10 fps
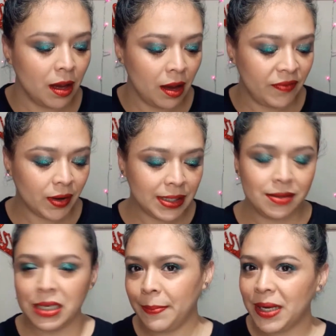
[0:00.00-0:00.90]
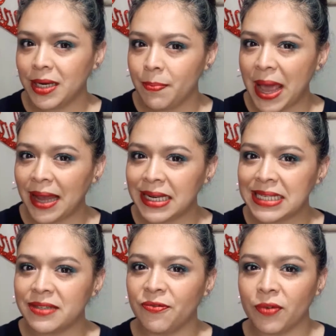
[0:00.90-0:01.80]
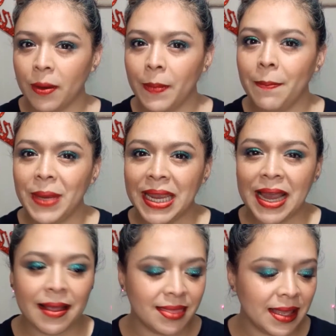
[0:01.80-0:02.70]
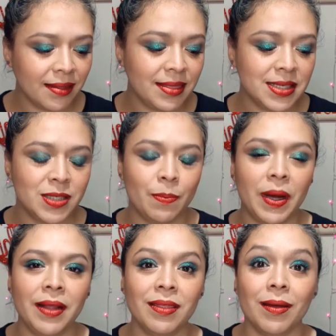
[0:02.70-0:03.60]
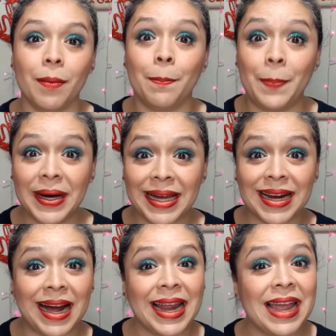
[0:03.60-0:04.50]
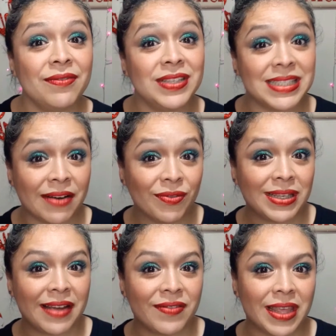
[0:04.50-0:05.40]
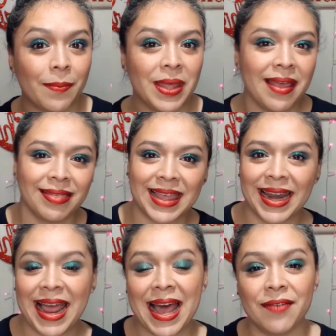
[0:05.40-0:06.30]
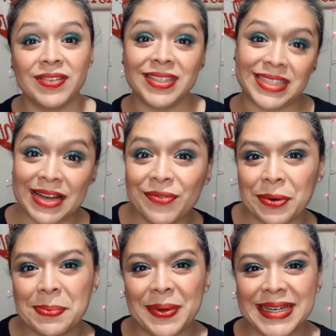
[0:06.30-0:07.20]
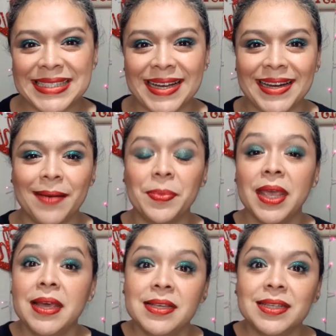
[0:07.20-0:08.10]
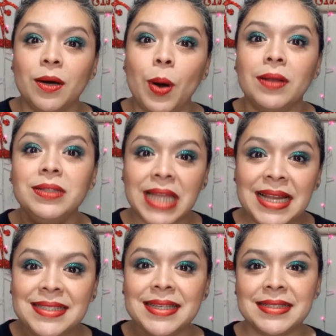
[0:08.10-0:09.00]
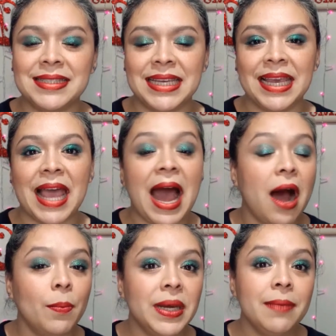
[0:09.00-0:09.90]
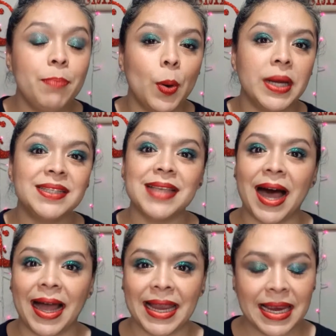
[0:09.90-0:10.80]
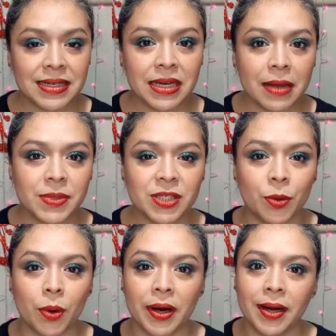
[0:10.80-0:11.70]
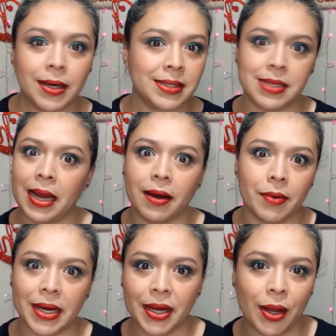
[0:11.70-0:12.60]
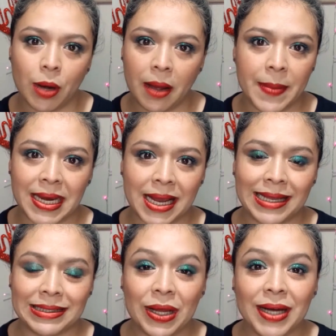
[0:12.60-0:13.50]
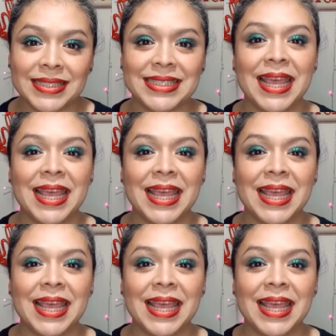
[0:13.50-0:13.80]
very limited palettes from me, I think, this month, but I have several of them that have several points on them. So let's see how many points I ended up scoring, because I already know how many I lost,